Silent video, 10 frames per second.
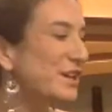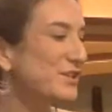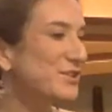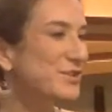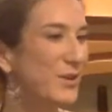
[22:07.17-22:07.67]

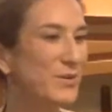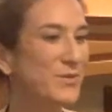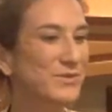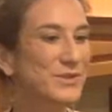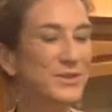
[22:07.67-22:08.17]

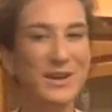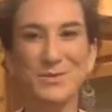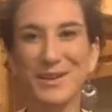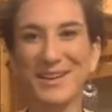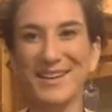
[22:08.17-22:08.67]
So do you guys
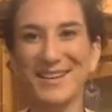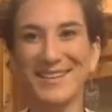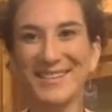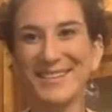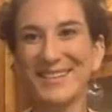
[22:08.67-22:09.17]
want to
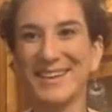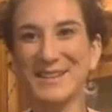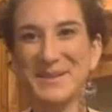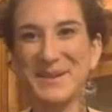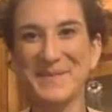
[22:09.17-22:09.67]
get
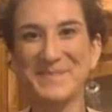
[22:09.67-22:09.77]
into it?